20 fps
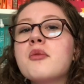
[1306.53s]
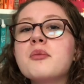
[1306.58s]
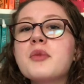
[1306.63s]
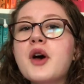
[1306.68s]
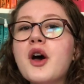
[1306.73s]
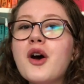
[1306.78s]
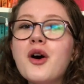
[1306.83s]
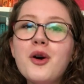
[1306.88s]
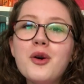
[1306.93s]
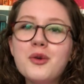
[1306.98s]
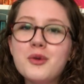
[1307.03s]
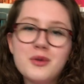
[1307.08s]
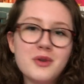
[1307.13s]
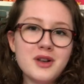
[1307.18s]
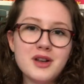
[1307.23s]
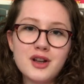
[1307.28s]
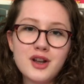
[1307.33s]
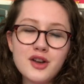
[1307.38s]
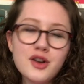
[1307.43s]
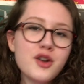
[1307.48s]
But oh,
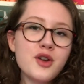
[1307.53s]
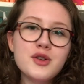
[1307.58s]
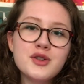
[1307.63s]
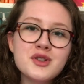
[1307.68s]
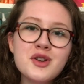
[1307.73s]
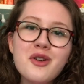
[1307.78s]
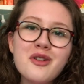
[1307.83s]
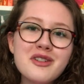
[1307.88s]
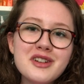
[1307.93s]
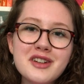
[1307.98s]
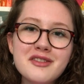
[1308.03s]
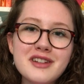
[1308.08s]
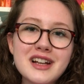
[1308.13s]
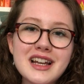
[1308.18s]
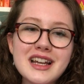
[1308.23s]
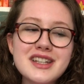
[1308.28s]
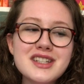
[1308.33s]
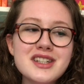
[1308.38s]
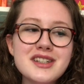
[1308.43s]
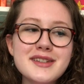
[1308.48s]
look who's not in a
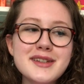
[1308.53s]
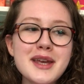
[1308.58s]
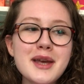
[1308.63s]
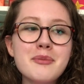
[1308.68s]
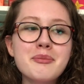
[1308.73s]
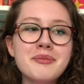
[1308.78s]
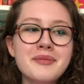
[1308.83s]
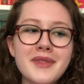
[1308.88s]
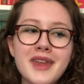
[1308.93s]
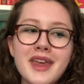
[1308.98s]
relationship.